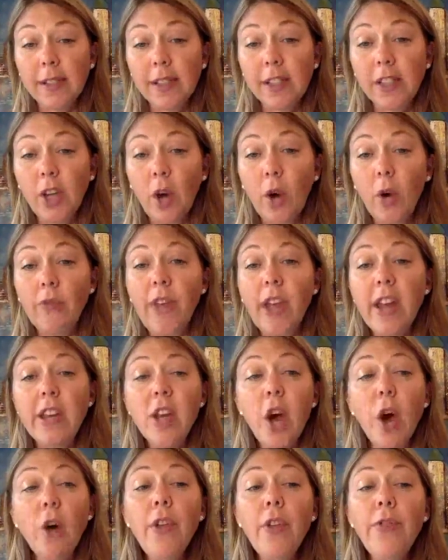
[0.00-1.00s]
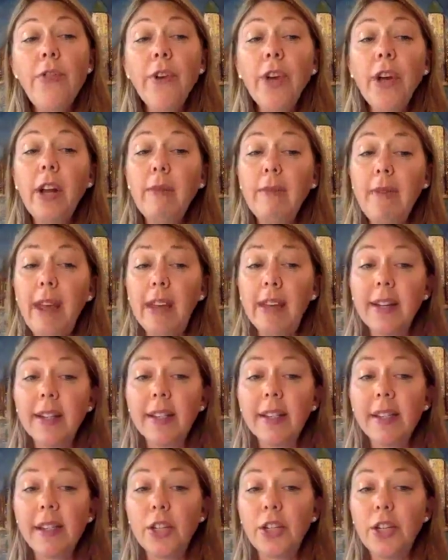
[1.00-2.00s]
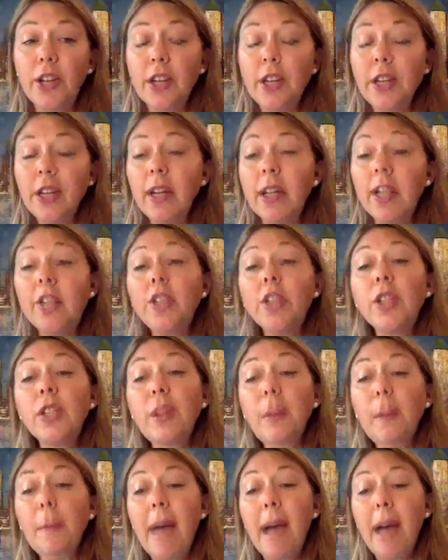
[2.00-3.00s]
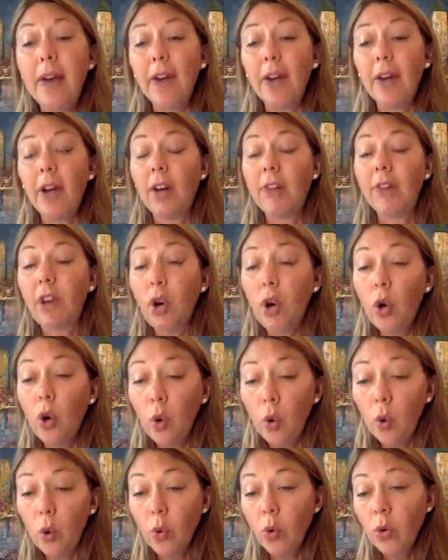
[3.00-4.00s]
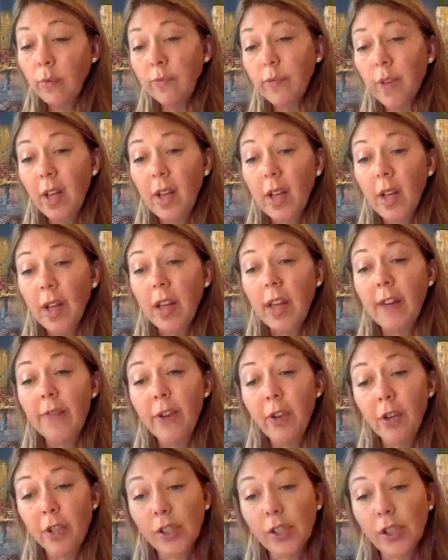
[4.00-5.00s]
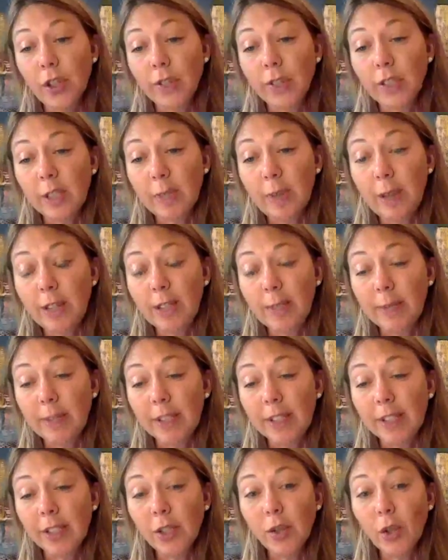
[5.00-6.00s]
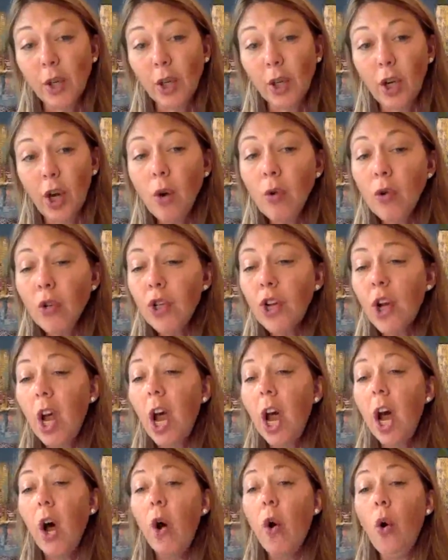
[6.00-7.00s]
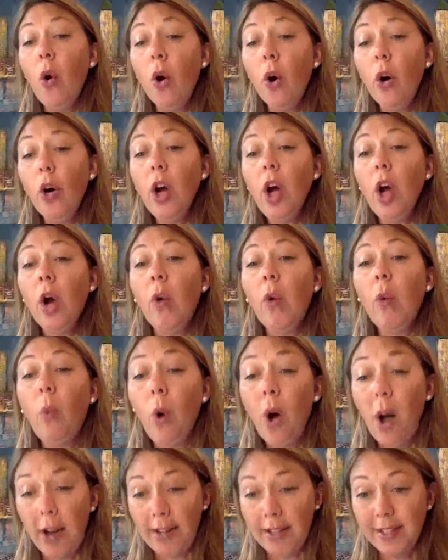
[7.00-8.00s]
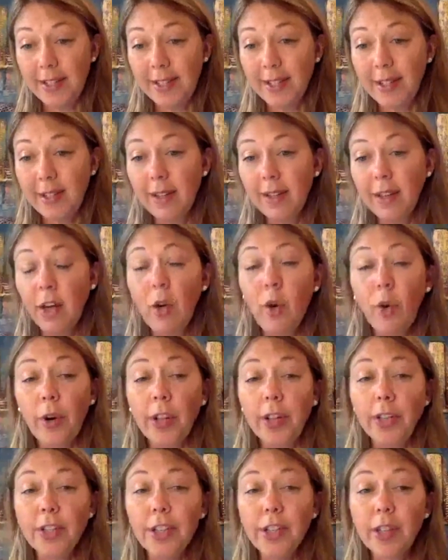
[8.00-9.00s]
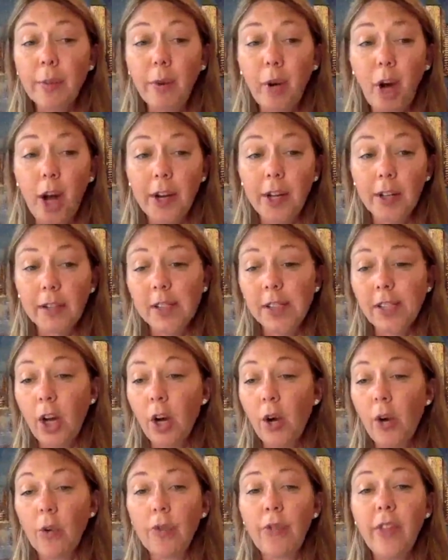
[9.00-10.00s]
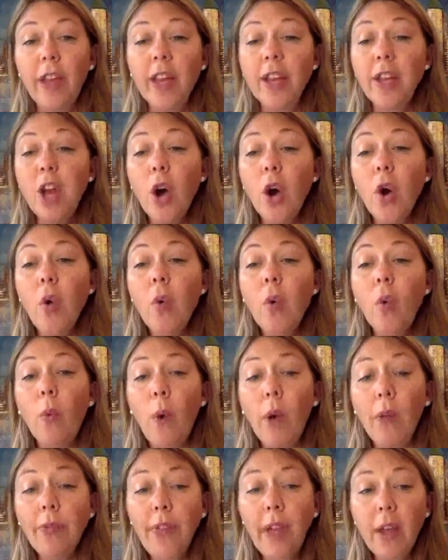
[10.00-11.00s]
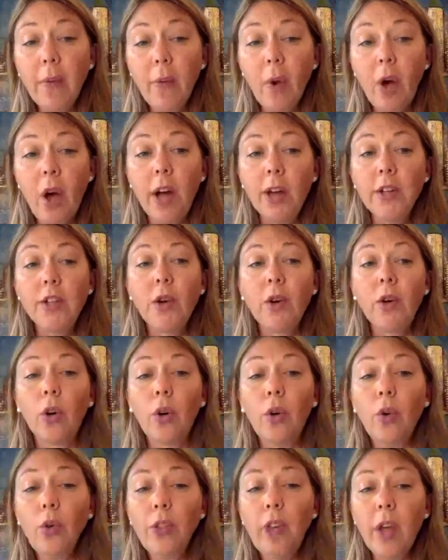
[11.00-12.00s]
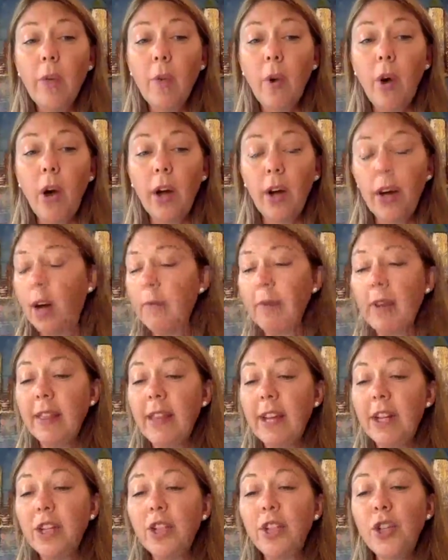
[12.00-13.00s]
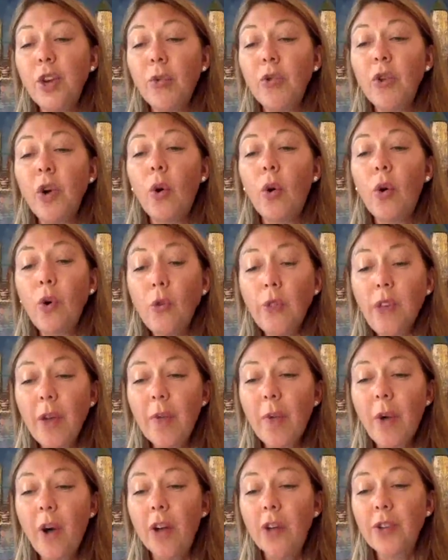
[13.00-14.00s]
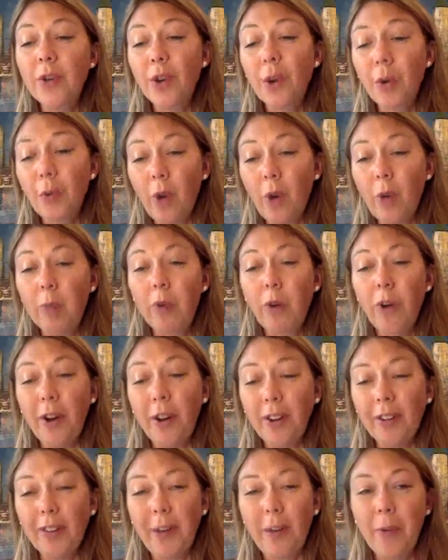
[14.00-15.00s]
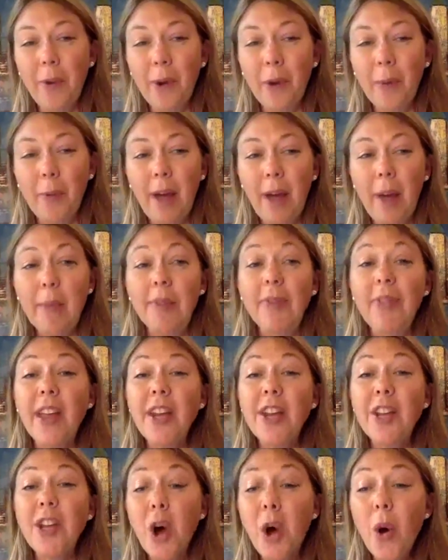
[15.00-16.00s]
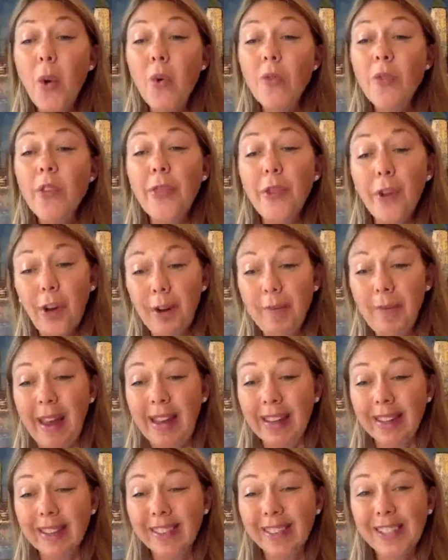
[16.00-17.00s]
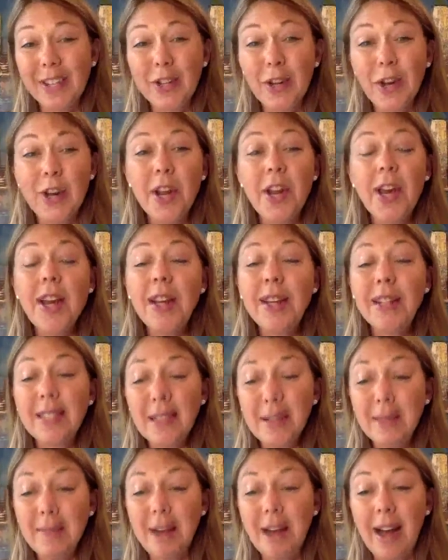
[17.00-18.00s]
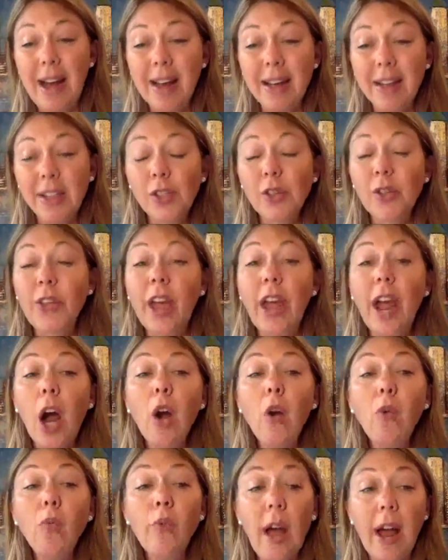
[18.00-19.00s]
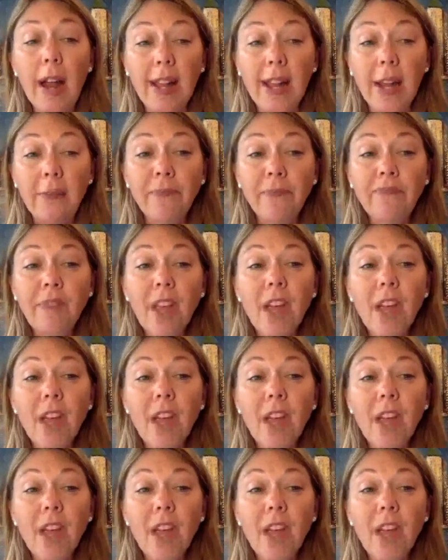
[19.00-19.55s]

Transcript: So they know that they're going to make a decision. It's just a matter of who, if you're a service-based business or a coach, or what, according to the product. So they know what they want or who they want. I mean, they just don't know who they want or what product they want to buy, but they know that they're going to make a decision to buy. So they are ready.